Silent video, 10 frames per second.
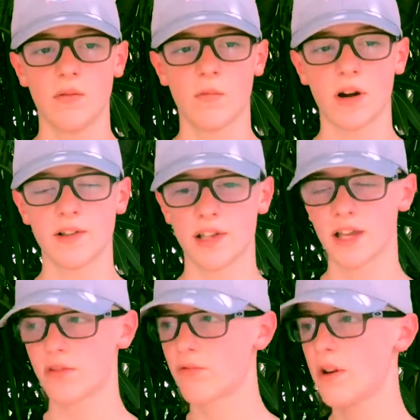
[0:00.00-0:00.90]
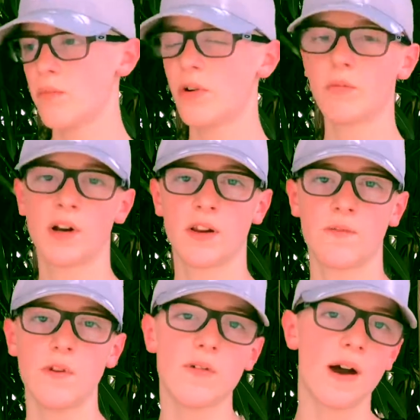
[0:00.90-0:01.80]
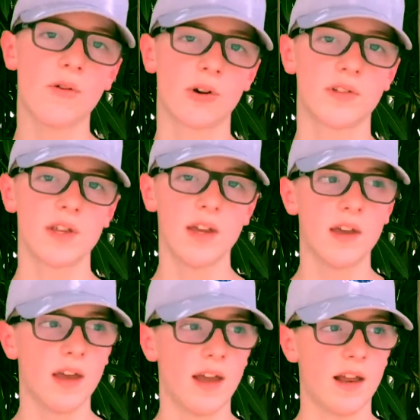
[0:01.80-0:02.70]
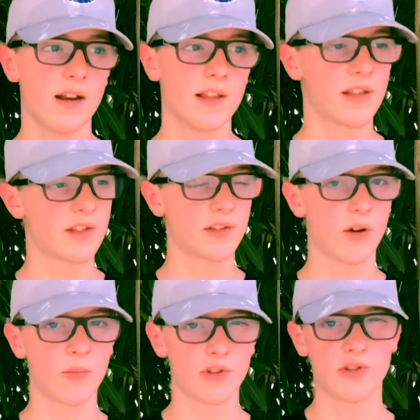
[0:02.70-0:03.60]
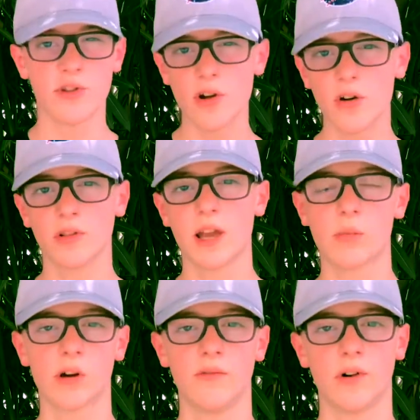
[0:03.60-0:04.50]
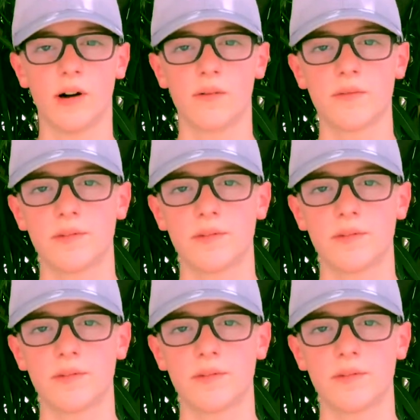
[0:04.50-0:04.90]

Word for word: whereas I can 3D print one in a few hours and it's almost no labor involved.